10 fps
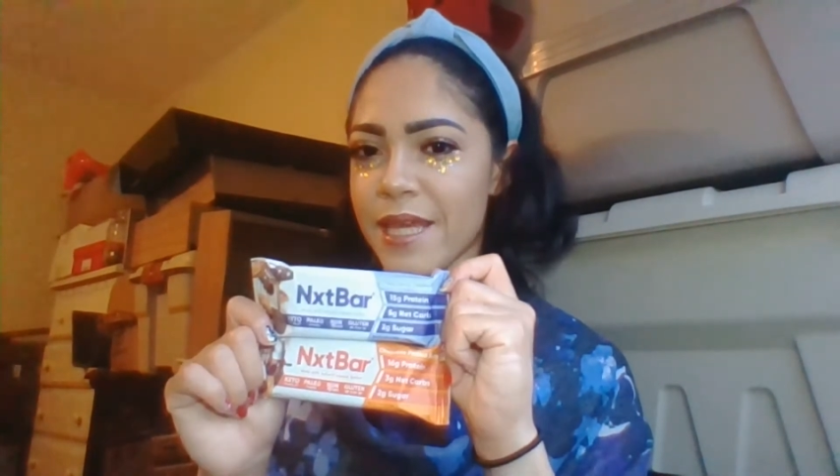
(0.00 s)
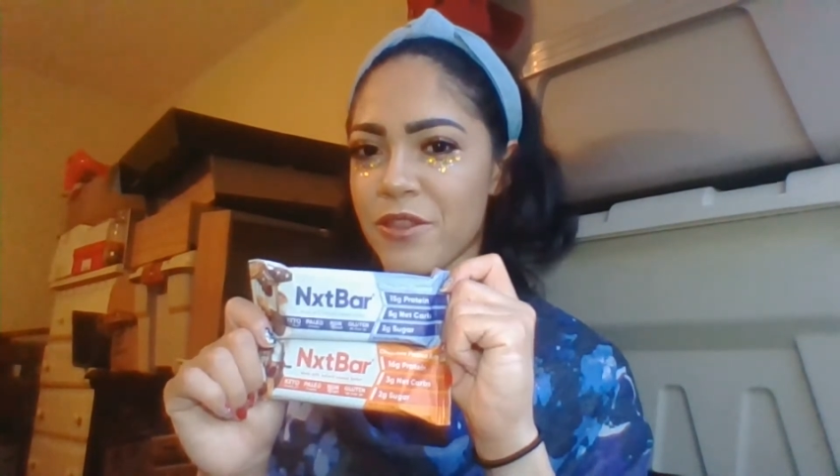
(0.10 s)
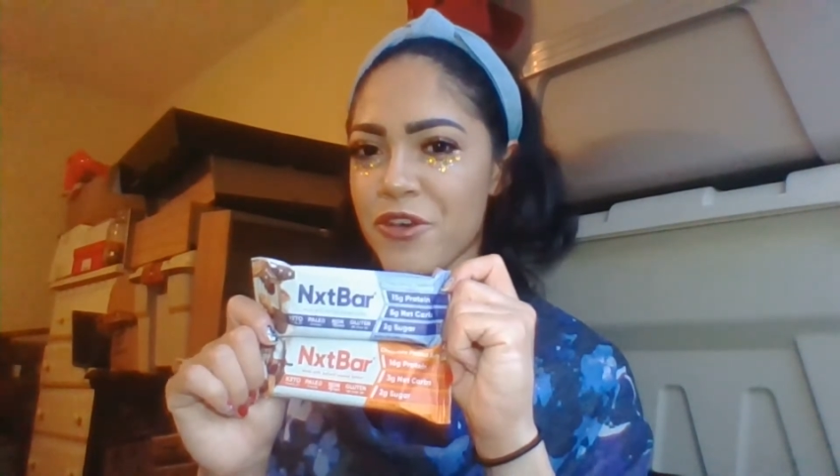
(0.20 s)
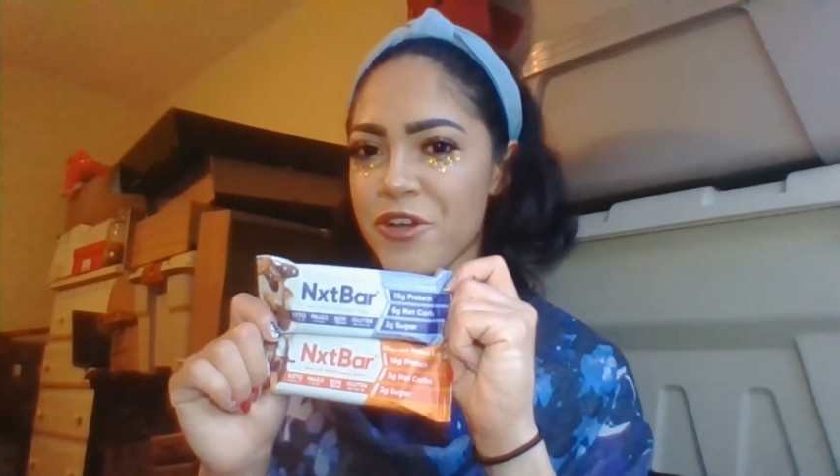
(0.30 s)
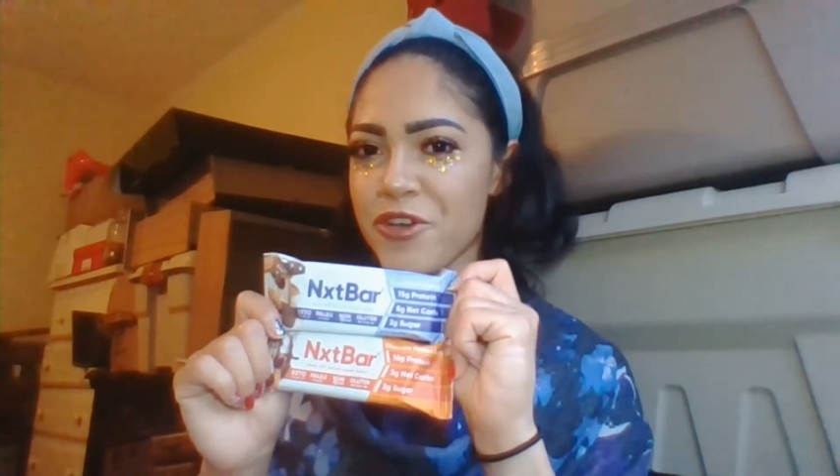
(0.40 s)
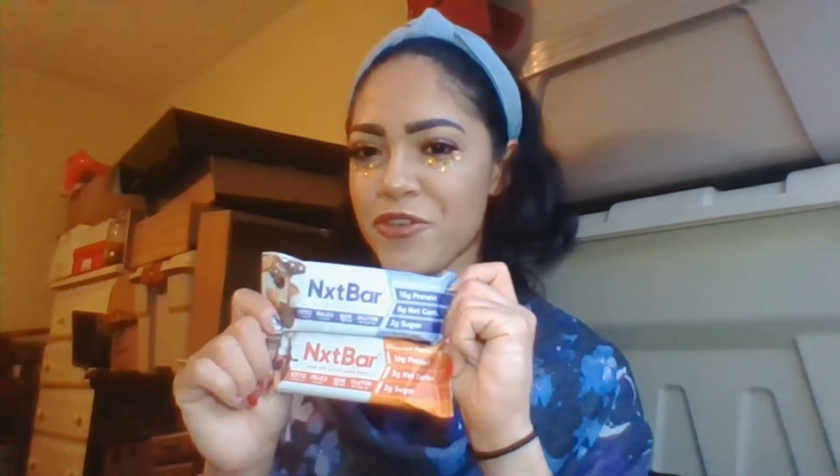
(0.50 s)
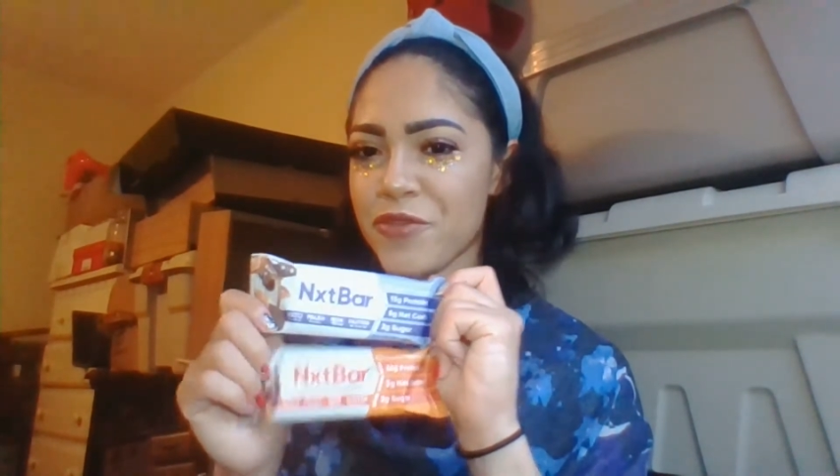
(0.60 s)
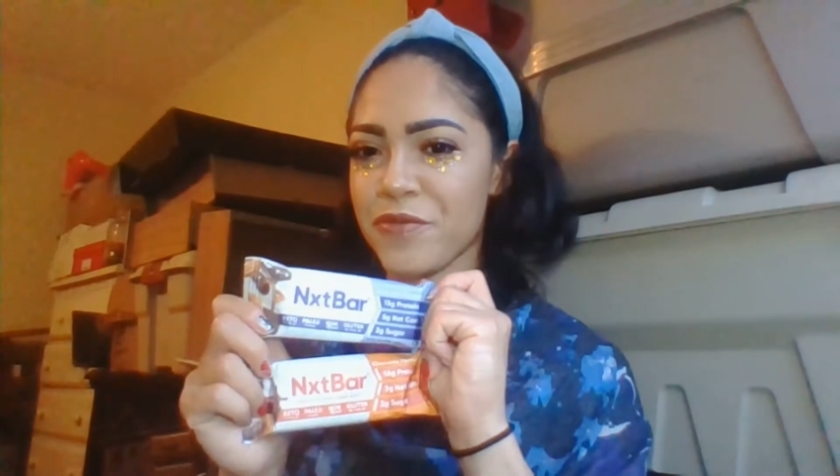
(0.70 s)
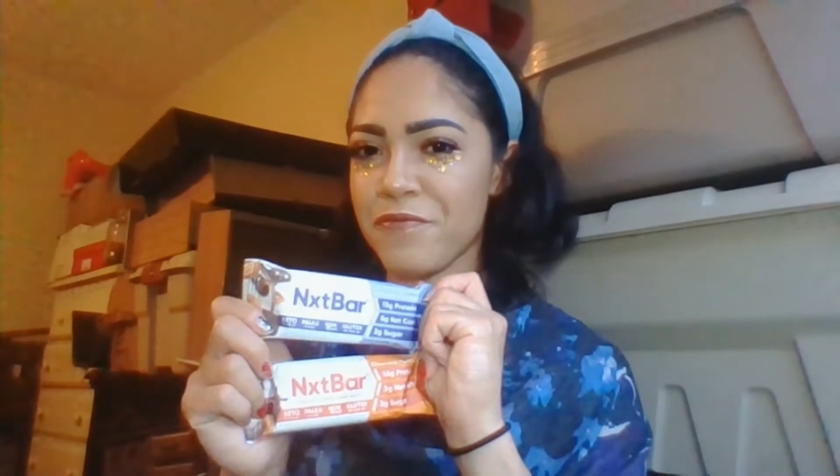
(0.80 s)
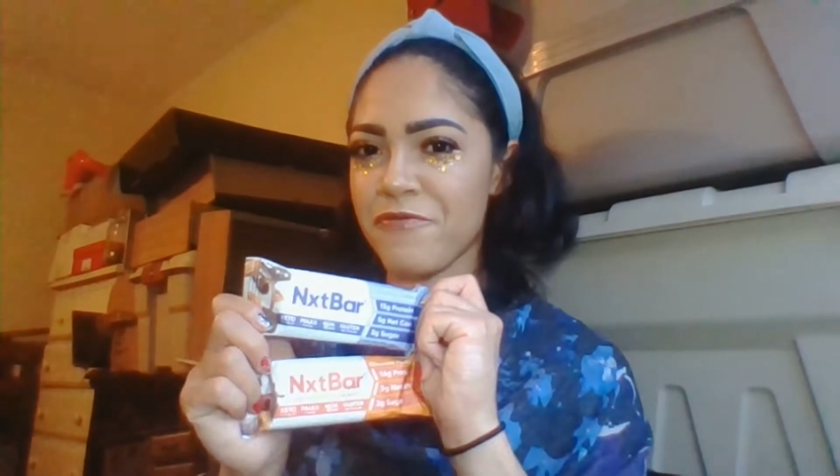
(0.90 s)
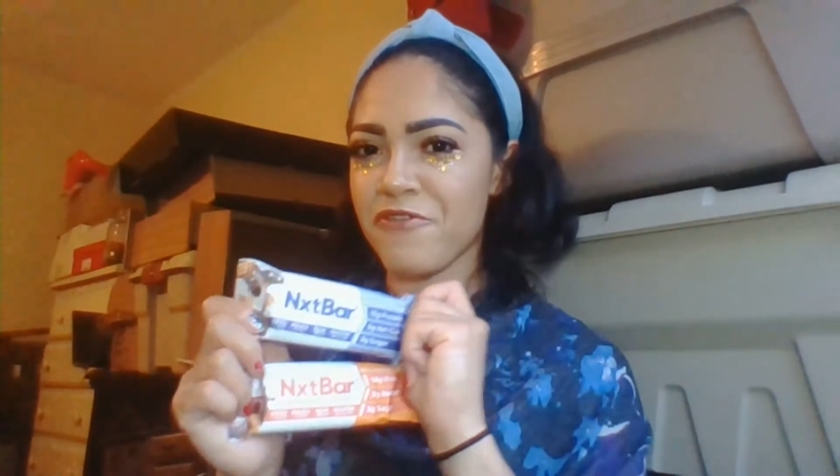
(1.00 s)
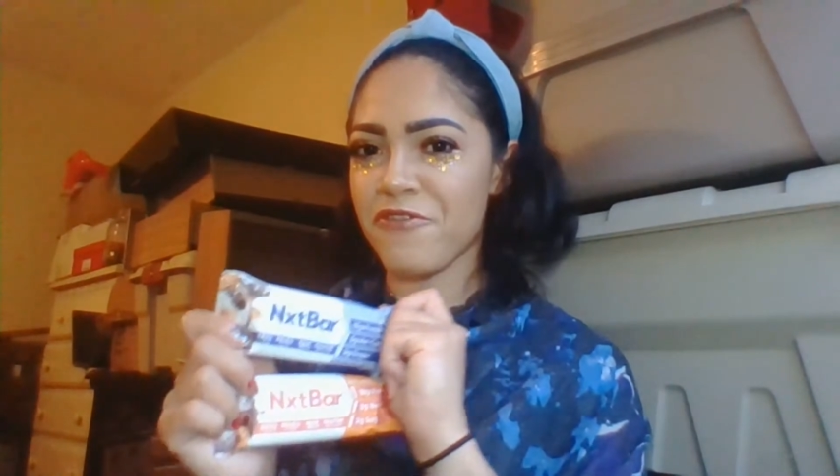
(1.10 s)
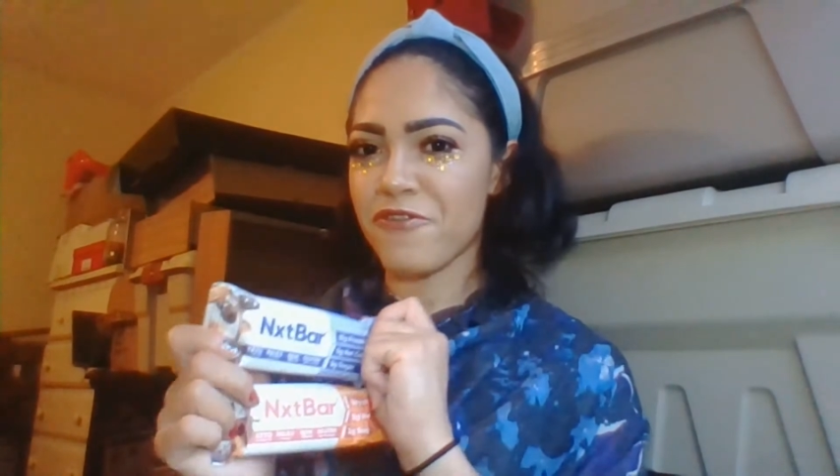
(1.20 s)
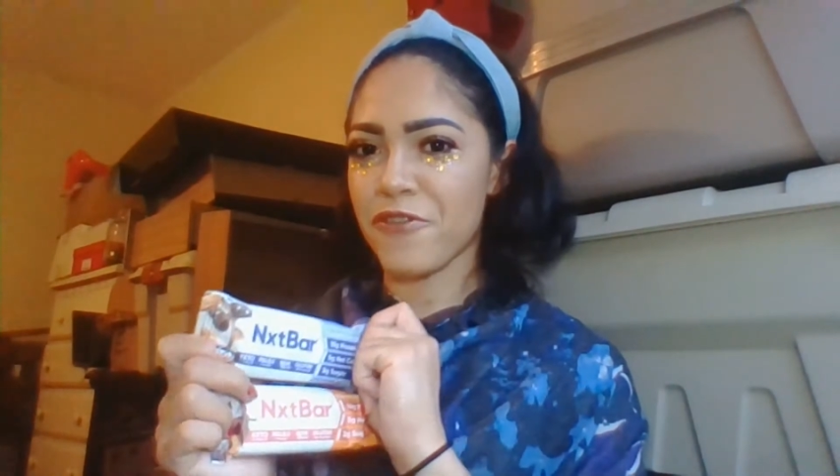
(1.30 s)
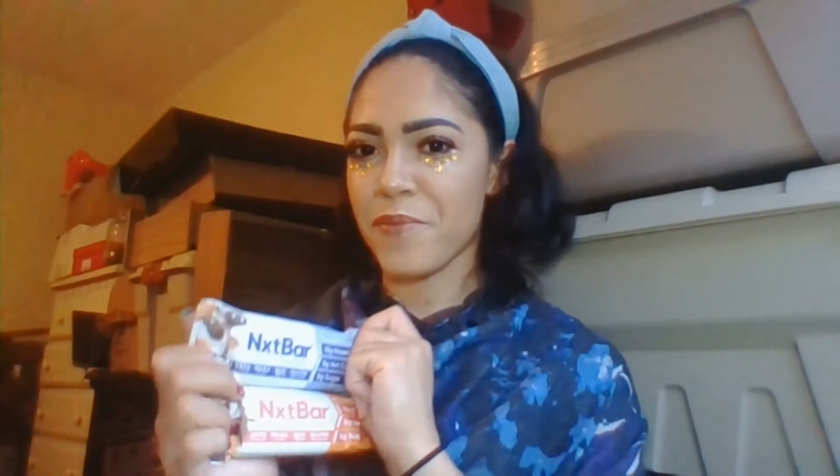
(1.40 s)
look
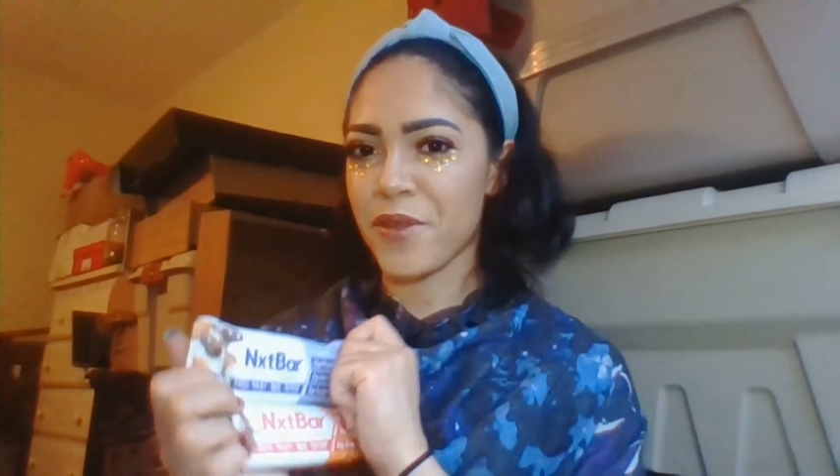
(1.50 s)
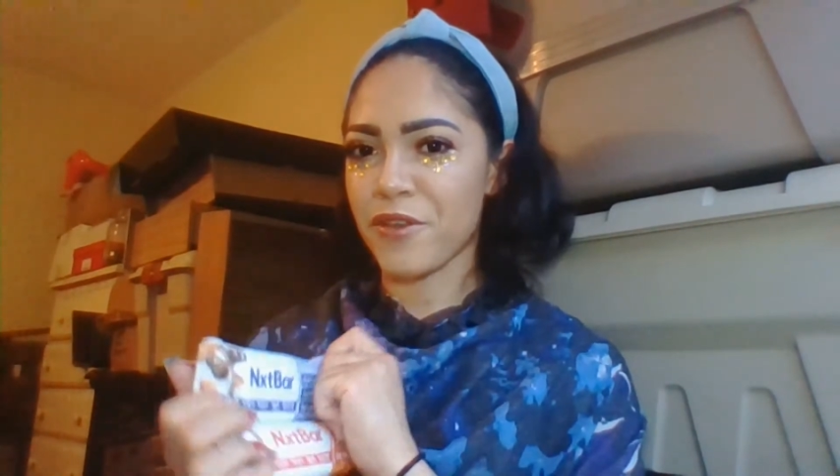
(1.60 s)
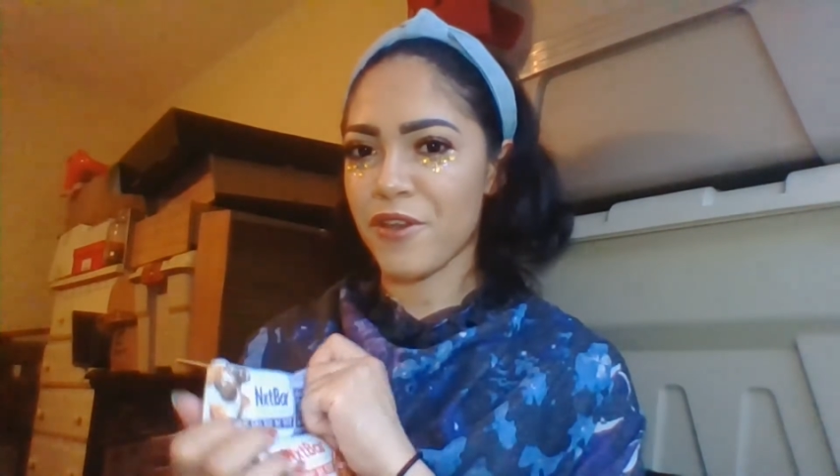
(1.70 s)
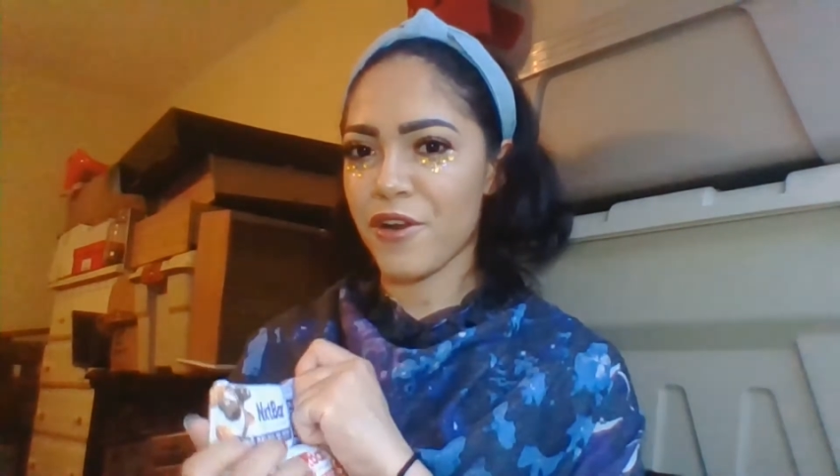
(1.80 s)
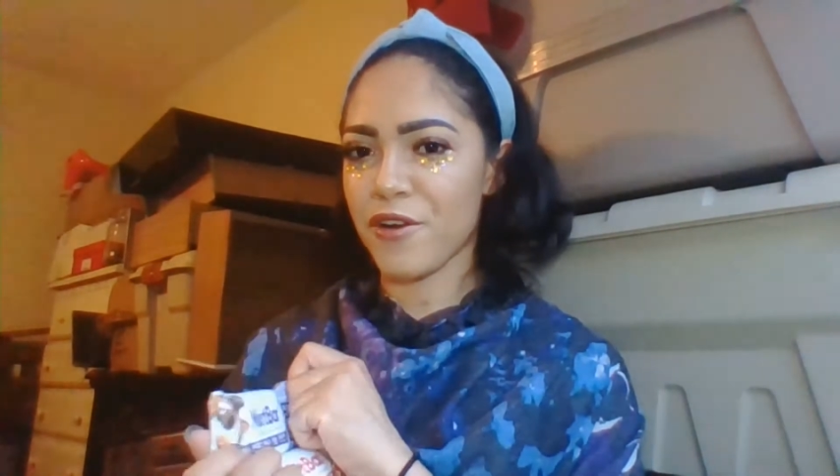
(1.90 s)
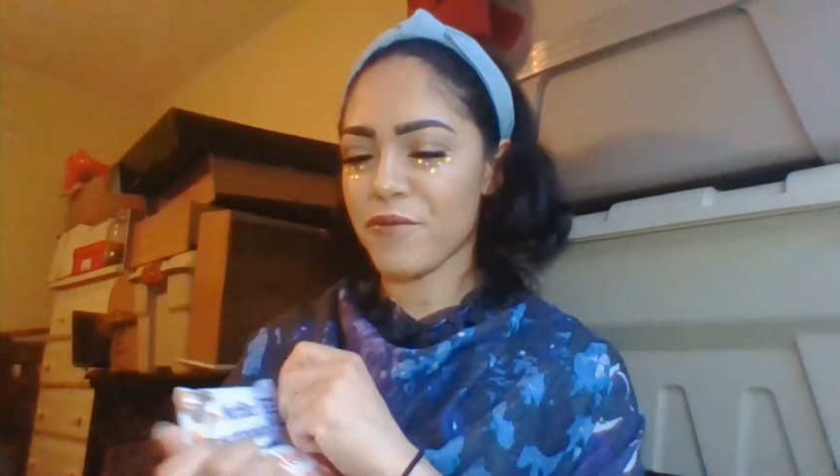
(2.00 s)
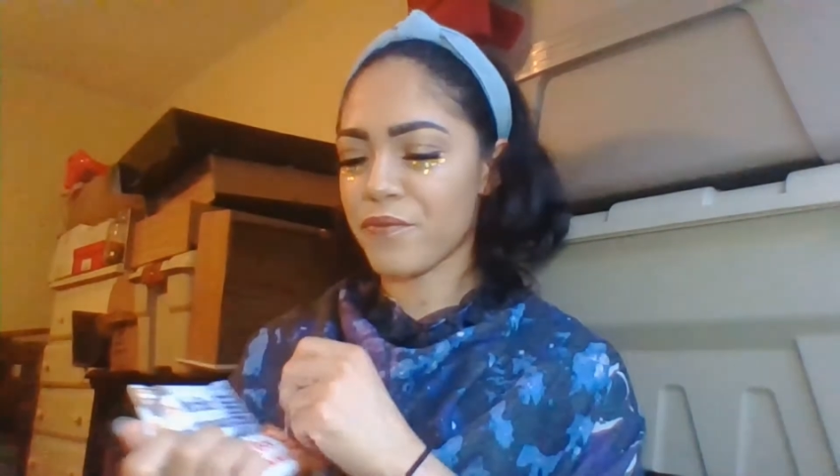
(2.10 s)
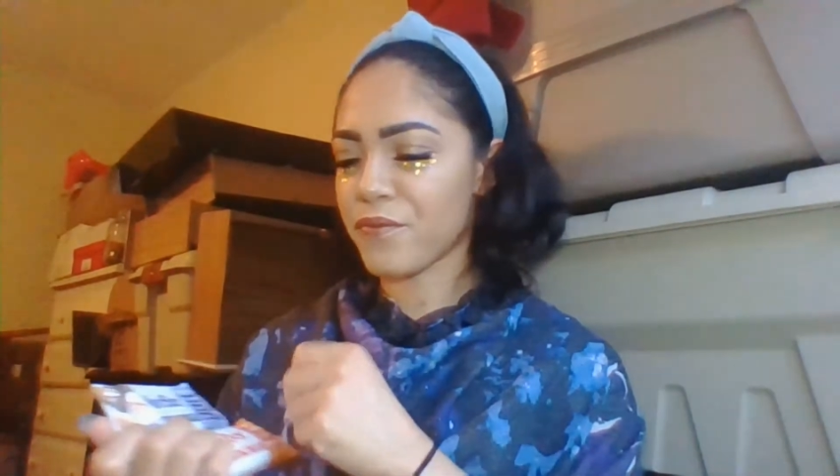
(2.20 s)
familiar.